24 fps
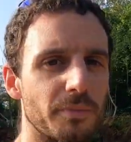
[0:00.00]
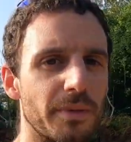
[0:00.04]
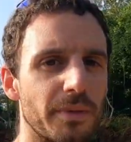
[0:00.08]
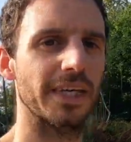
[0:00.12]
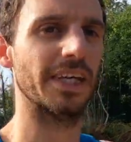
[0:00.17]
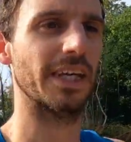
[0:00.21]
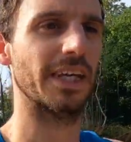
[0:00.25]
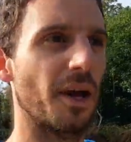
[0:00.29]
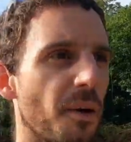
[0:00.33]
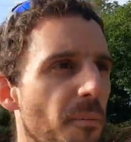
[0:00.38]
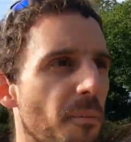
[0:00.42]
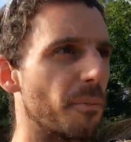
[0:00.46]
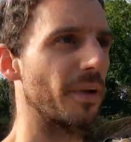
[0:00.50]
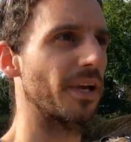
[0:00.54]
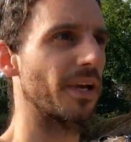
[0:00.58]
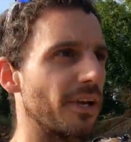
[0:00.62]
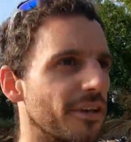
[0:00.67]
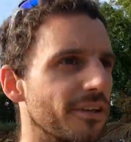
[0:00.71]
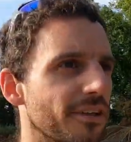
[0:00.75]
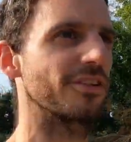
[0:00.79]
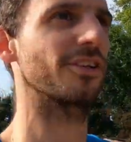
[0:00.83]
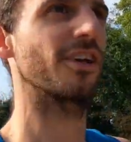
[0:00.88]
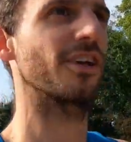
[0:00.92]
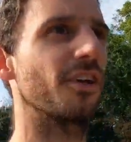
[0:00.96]
have been getting
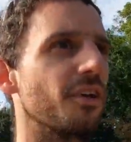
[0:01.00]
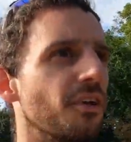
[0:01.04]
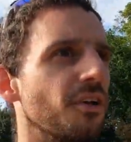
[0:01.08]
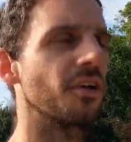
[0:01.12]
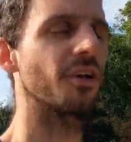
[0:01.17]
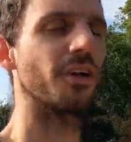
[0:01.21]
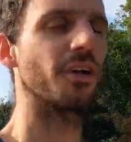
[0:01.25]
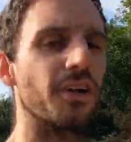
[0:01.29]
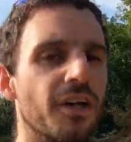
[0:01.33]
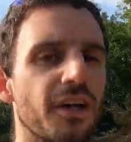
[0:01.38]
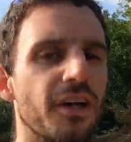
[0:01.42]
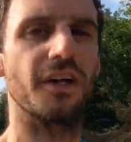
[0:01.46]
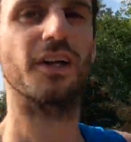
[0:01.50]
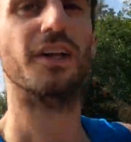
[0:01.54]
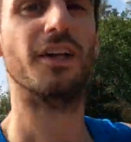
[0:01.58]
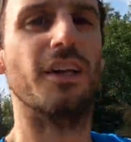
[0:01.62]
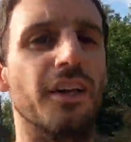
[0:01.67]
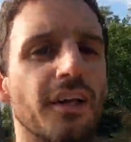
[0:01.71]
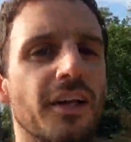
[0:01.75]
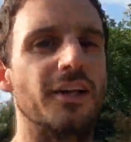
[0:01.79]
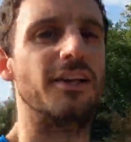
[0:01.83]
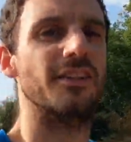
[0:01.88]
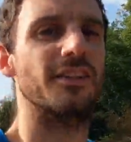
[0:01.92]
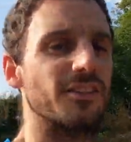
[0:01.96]
bigger too.
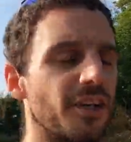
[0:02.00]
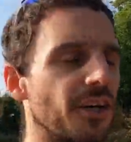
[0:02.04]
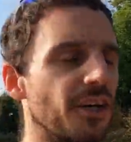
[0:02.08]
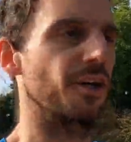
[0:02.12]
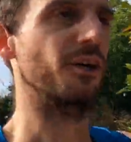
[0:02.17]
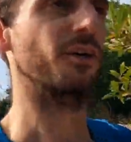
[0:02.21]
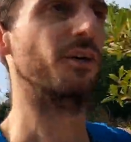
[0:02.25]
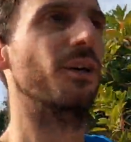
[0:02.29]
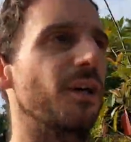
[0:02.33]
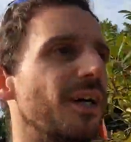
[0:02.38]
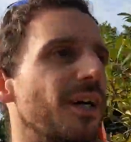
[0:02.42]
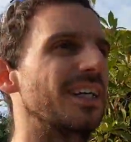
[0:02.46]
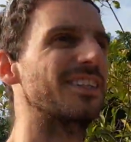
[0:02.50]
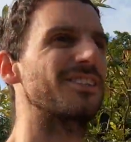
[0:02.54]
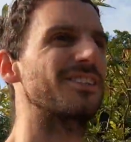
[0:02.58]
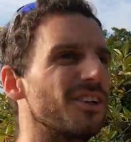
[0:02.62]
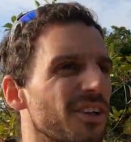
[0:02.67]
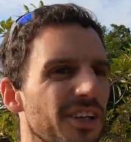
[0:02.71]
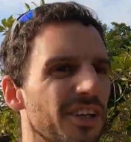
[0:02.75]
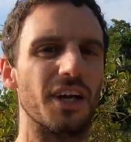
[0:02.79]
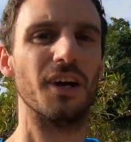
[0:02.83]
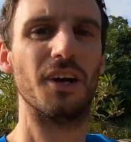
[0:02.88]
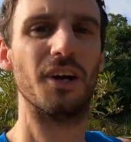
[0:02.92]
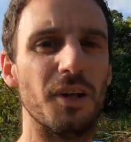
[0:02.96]
So it's
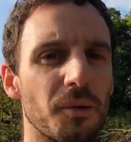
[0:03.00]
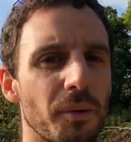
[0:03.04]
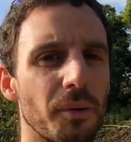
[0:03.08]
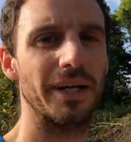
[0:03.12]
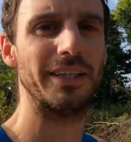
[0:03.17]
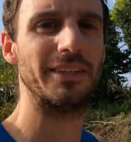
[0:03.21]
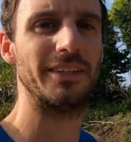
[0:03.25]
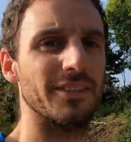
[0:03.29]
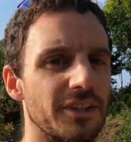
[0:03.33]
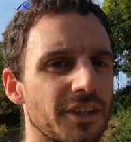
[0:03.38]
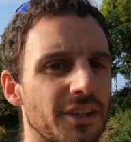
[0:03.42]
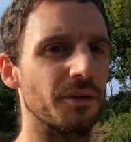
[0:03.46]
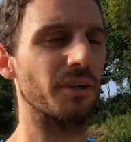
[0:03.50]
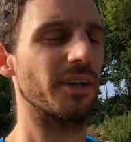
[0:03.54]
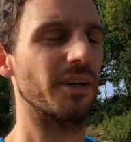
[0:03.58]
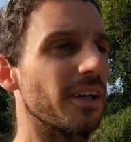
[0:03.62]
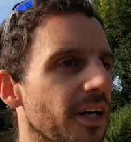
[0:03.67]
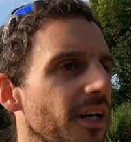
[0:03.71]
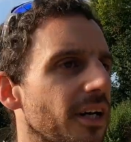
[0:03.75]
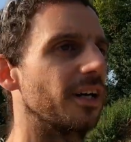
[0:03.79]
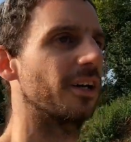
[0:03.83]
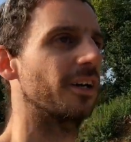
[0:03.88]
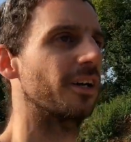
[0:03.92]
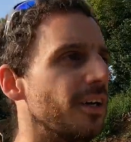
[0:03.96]
not the only way to do
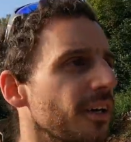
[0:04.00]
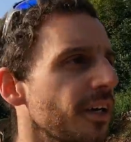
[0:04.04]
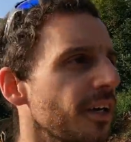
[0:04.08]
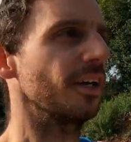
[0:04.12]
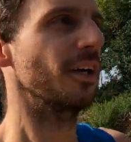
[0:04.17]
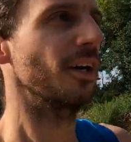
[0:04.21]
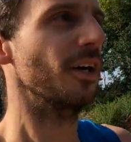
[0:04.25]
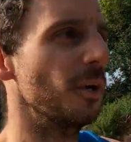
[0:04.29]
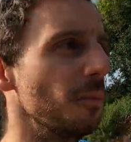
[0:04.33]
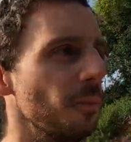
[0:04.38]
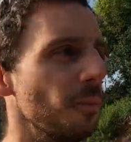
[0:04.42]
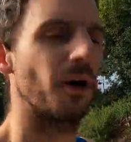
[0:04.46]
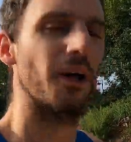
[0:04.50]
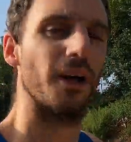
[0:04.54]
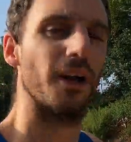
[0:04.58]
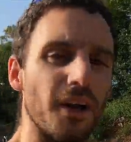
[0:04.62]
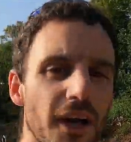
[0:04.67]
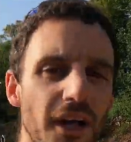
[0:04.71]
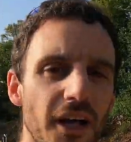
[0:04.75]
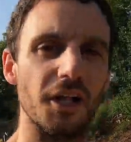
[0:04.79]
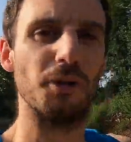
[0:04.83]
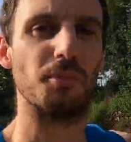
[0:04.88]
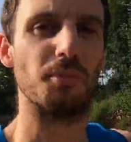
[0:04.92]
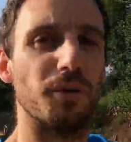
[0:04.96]
it, but I
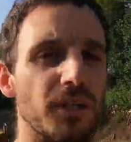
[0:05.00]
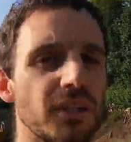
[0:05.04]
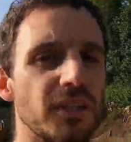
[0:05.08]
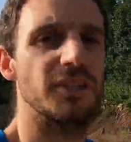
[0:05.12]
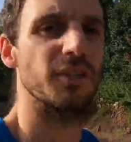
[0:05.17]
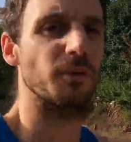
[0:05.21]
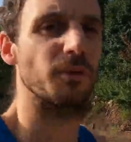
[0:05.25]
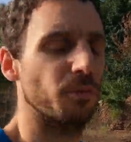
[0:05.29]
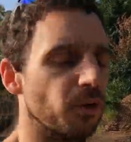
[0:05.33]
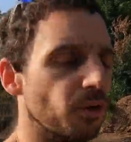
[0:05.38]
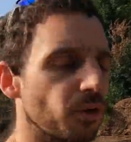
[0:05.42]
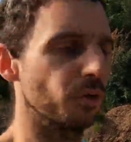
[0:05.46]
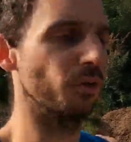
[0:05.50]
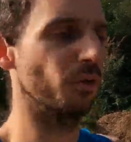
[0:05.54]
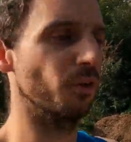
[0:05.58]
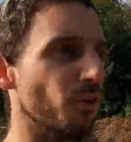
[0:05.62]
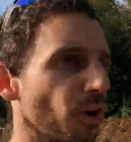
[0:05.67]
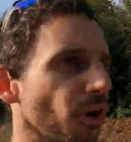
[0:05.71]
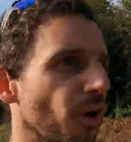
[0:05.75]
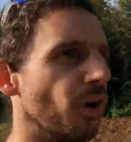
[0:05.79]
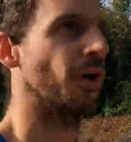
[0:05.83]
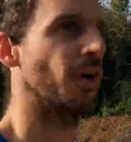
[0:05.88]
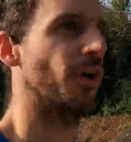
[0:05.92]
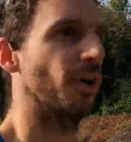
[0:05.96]
like the principle
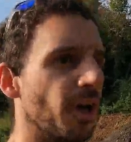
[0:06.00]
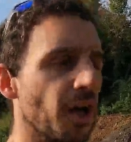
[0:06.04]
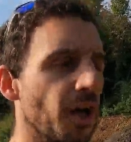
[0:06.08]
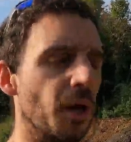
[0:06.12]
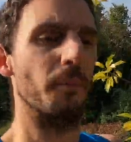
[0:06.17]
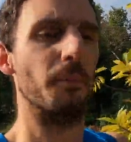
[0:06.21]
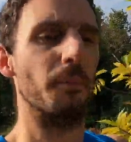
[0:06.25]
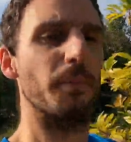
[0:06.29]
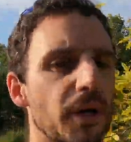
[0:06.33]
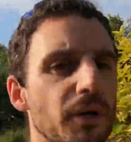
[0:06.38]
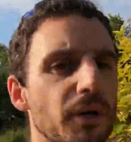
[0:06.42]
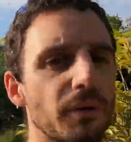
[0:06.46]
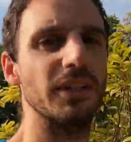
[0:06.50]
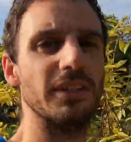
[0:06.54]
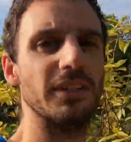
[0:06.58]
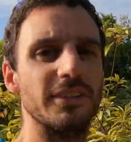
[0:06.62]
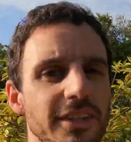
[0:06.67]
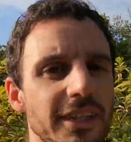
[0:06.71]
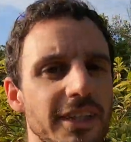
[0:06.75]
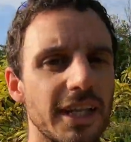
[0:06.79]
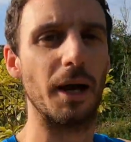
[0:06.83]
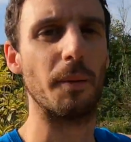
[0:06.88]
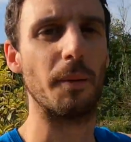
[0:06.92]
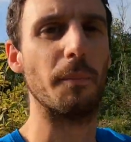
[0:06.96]
of building
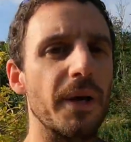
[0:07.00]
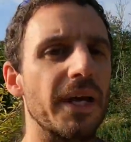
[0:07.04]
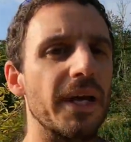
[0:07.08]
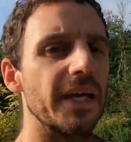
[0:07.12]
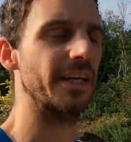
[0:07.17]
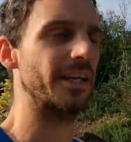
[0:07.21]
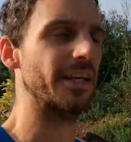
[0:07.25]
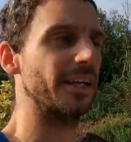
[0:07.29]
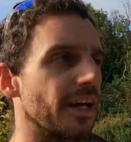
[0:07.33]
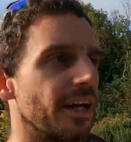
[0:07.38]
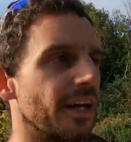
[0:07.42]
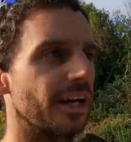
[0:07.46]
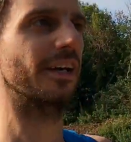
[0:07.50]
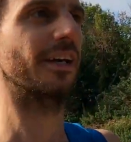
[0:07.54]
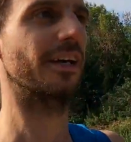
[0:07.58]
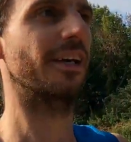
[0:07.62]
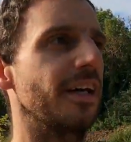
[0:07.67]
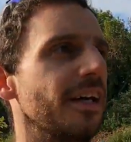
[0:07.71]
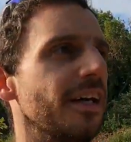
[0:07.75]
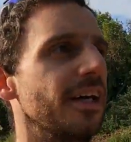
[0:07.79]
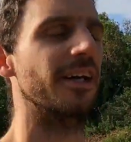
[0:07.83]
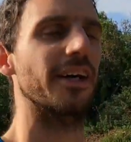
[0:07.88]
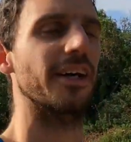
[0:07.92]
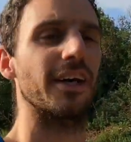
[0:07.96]
to that peak
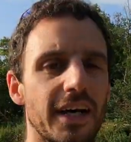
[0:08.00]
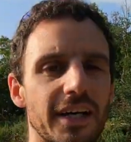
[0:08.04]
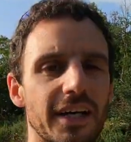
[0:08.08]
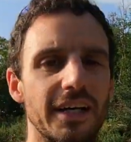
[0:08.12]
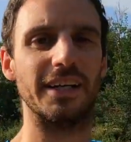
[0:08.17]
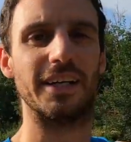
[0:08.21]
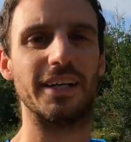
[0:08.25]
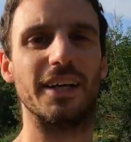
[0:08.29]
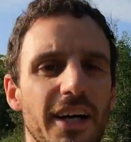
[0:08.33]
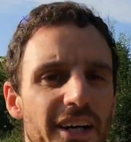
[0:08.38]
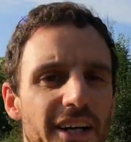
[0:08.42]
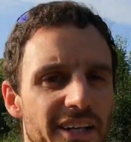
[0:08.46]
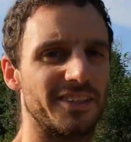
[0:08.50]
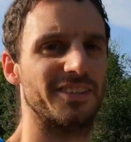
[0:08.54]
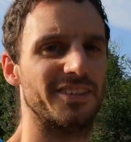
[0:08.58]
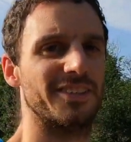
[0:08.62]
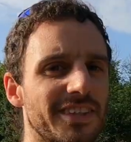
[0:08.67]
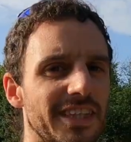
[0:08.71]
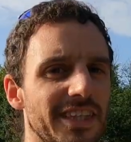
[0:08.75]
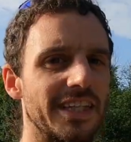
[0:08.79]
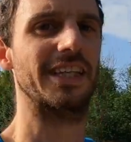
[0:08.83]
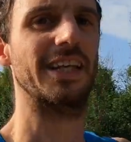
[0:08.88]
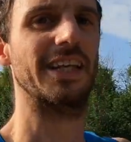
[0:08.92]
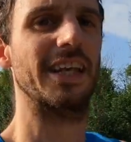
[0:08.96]
and then kind of
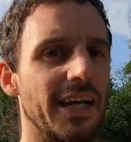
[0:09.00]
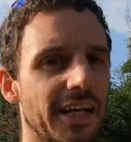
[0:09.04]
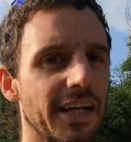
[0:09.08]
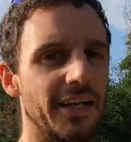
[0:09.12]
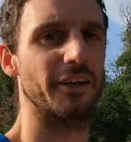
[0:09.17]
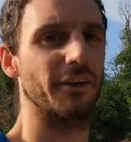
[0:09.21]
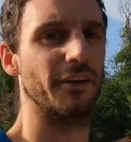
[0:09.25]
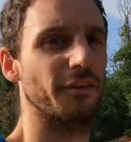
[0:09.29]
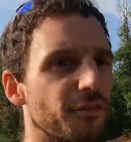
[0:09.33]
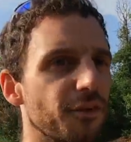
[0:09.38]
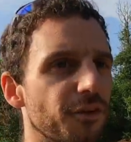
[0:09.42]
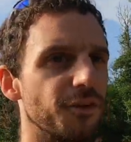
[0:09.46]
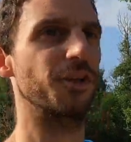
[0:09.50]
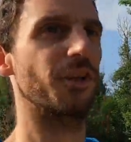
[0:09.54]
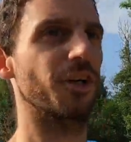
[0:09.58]
sticking at it for